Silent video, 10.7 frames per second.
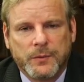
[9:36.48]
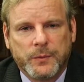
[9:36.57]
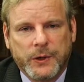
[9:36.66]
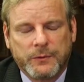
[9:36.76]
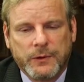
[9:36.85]

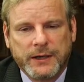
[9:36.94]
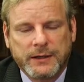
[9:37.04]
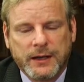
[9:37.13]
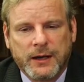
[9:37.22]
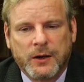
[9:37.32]
But right
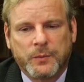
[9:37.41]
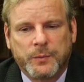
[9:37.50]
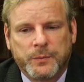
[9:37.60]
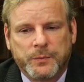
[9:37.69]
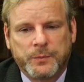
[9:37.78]
now,
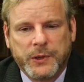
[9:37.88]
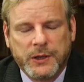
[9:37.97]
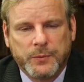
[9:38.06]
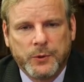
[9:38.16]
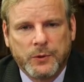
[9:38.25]

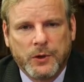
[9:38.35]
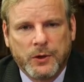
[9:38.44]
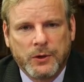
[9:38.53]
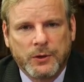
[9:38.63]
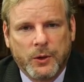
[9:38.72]
people
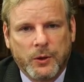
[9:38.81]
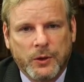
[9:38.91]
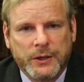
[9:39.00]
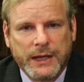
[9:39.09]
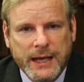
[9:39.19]
are
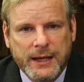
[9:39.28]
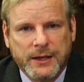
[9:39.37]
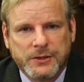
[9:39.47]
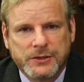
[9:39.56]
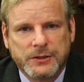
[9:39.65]
on
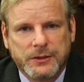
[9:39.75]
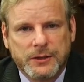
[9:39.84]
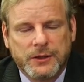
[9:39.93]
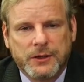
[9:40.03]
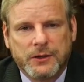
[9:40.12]
edge.
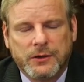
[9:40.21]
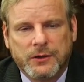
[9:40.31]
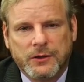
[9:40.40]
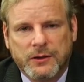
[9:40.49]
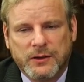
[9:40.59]

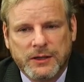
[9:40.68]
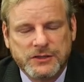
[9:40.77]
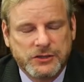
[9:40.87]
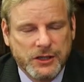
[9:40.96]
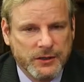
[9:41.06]

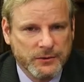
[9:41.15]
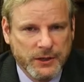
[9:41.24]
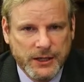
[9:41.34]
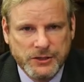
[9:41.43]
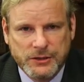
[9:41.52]
This
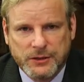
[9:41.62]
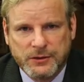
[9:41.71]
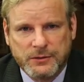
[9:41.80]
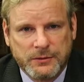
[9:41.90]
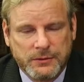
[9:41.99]

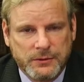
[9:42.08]
generation,